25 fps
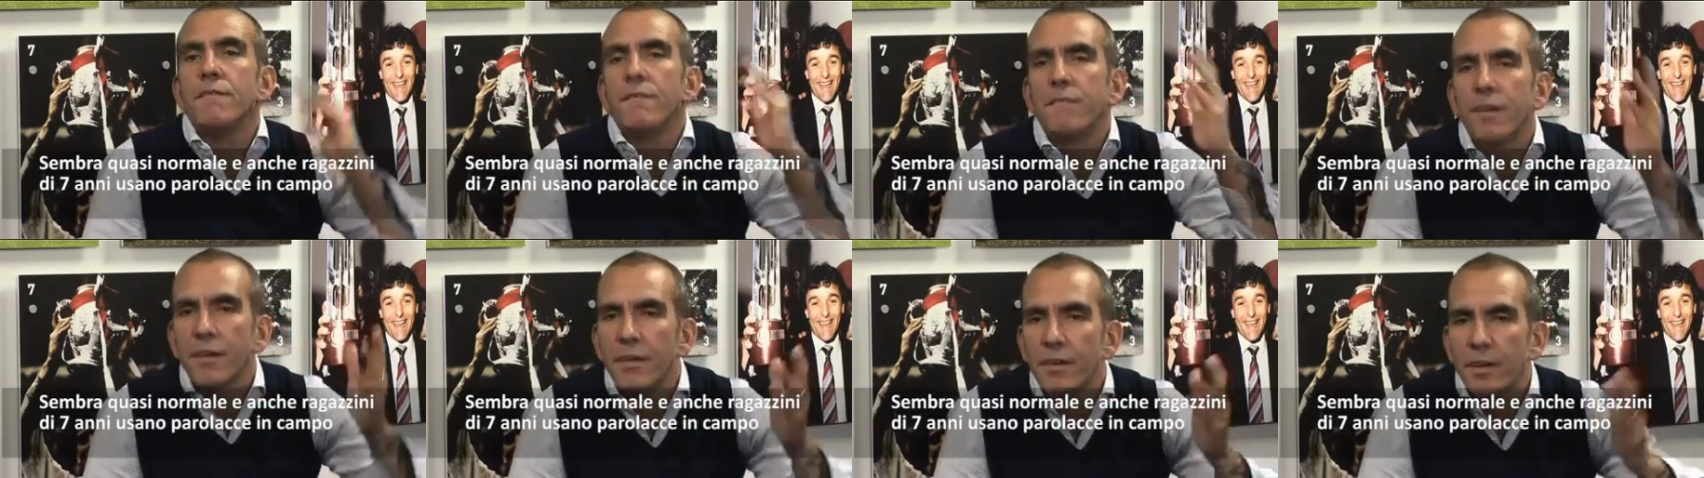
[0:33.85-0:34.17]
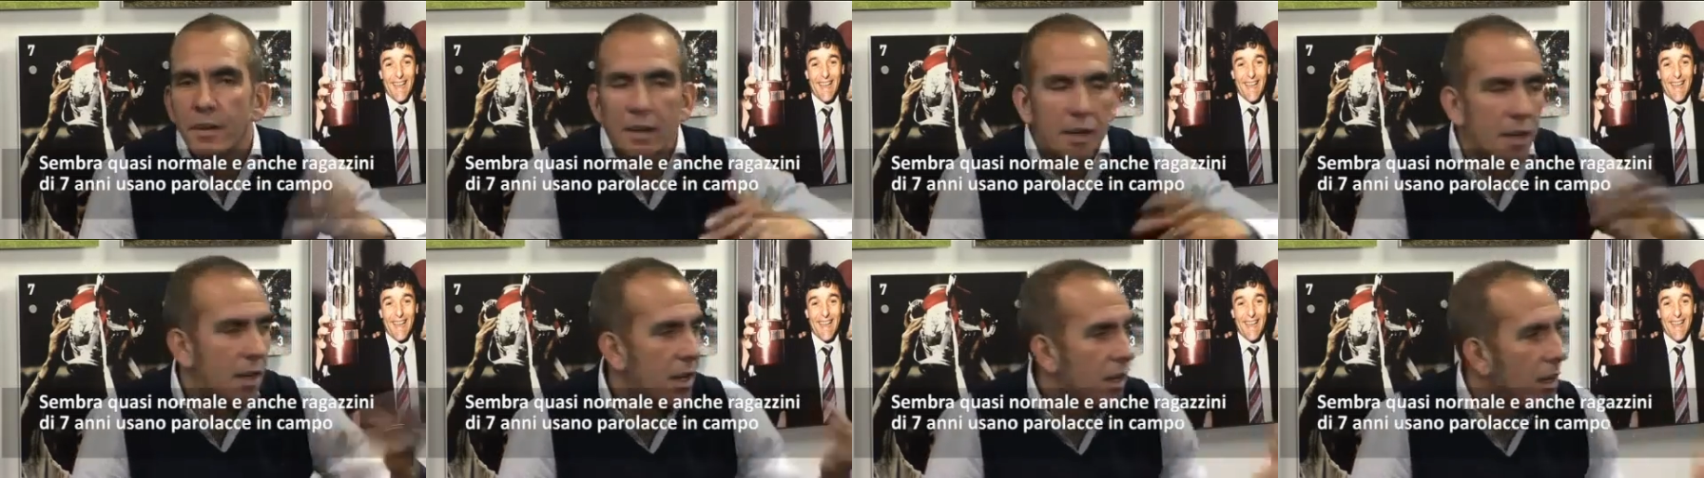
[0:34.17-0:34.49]

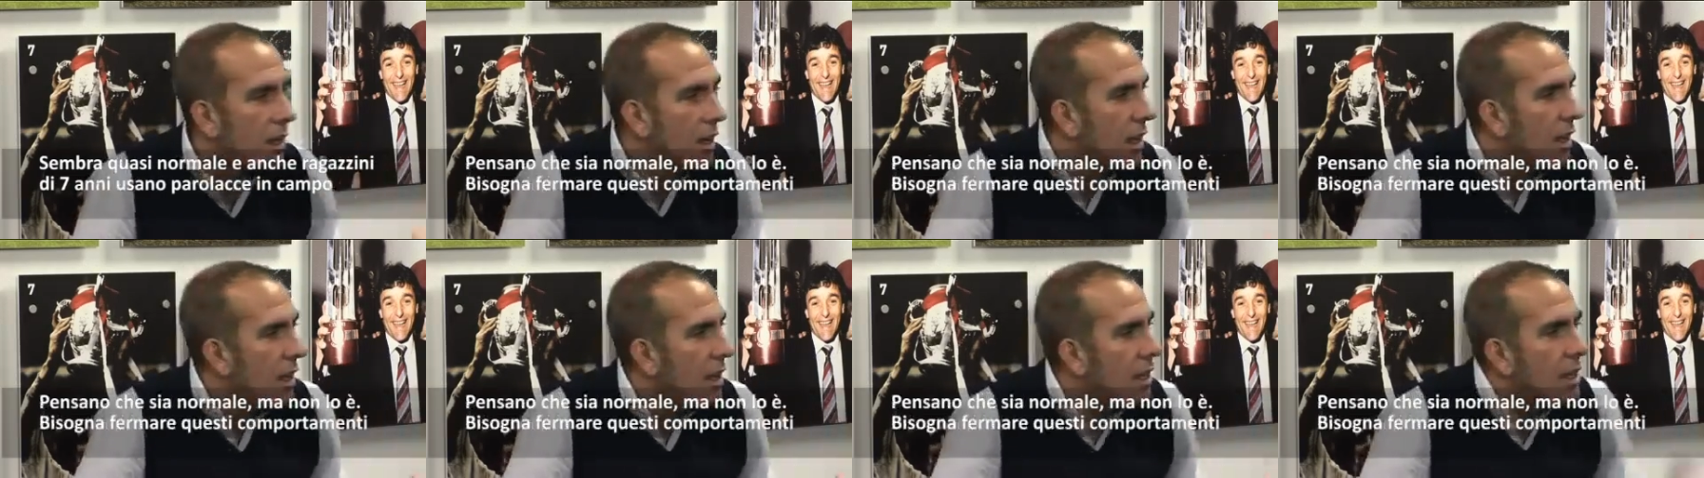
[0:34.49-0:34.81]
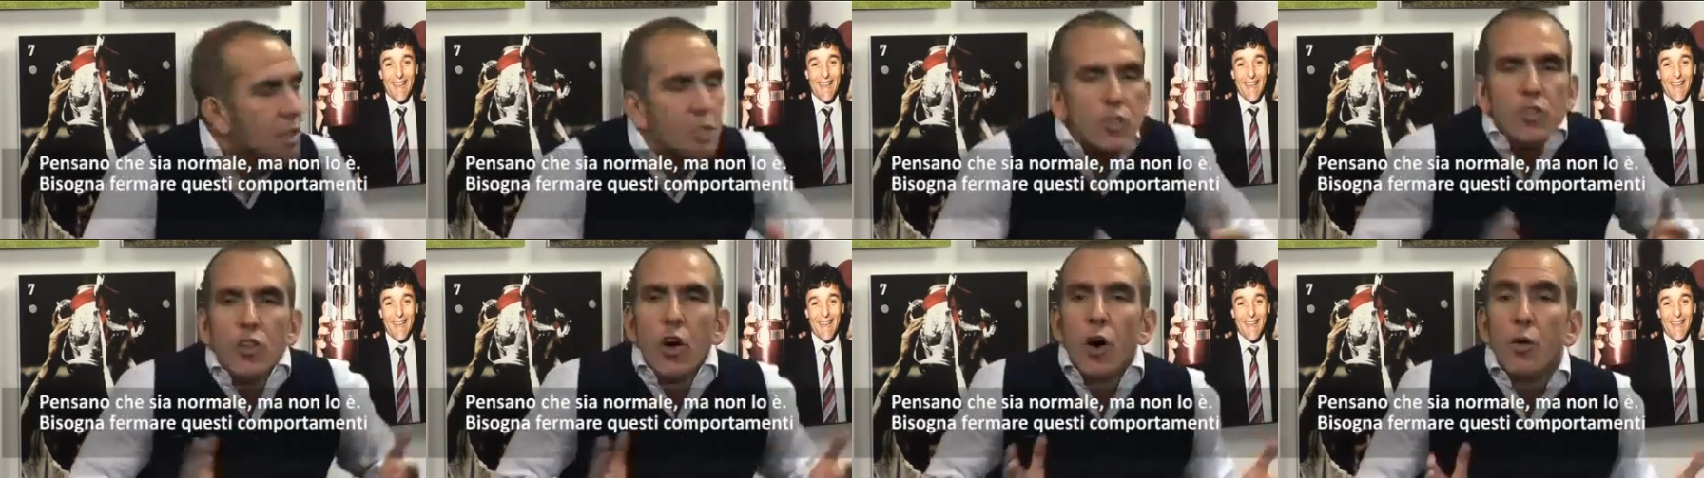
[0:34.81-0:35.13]
but uh,
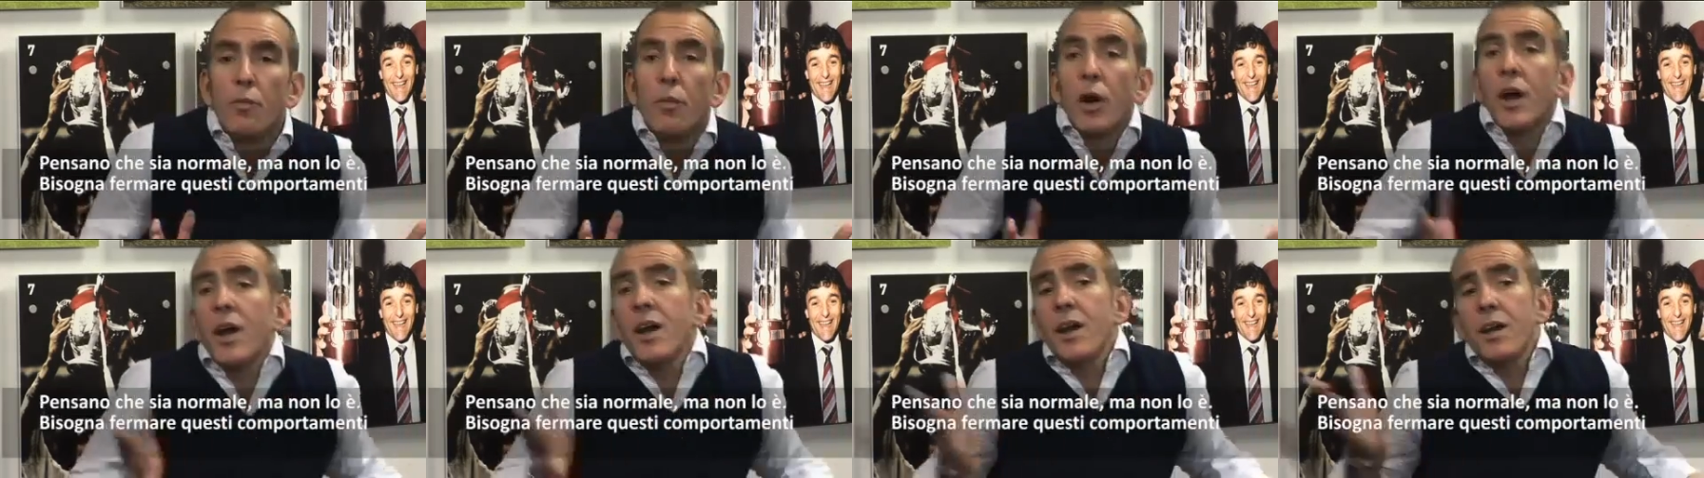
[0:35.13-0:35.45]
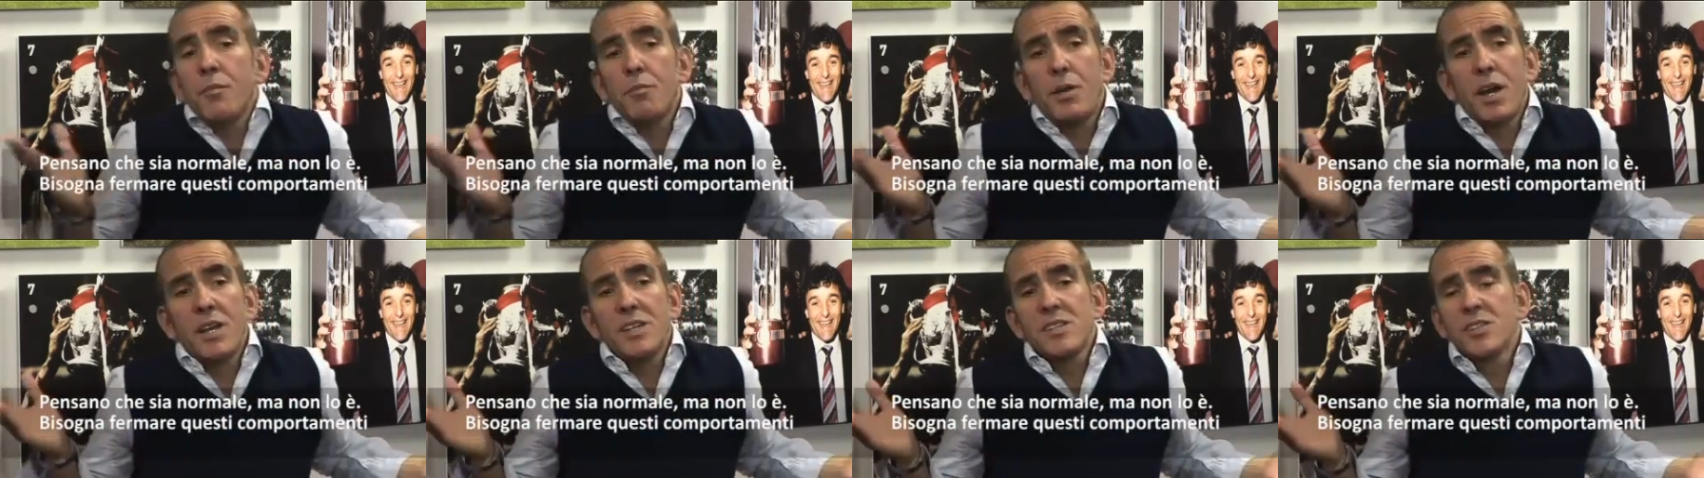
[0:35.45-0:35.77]
it's normal,
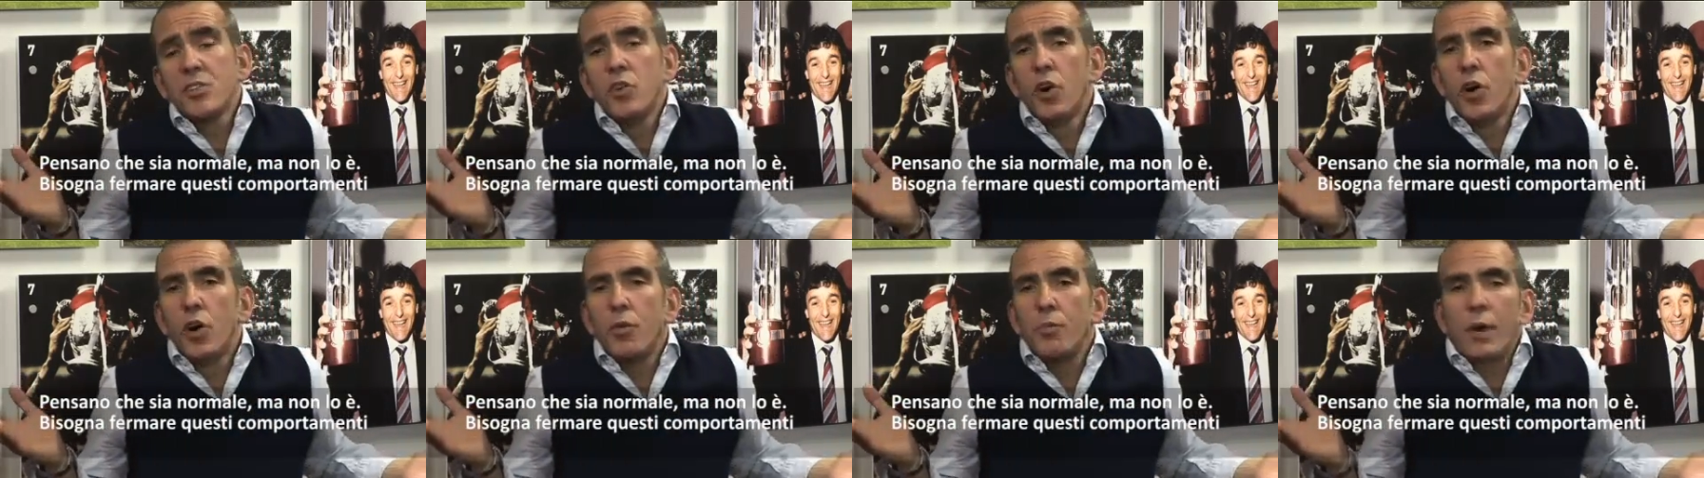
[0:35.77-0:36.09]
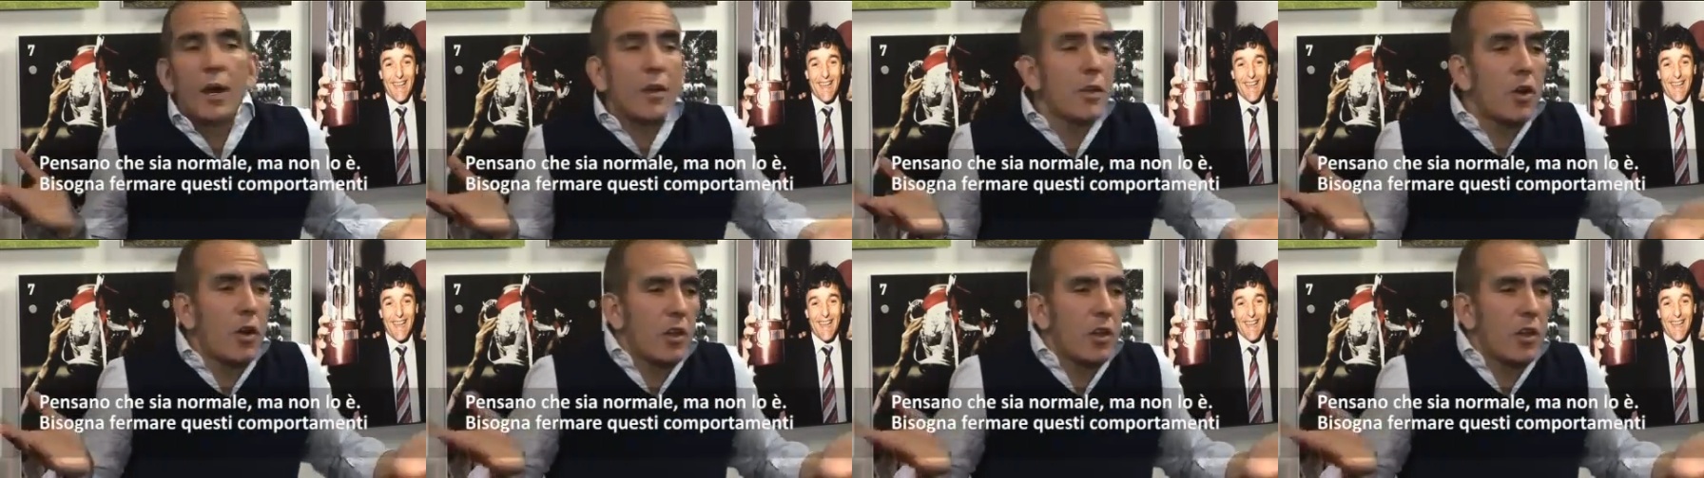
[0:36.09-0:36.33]
eh, but it's normal.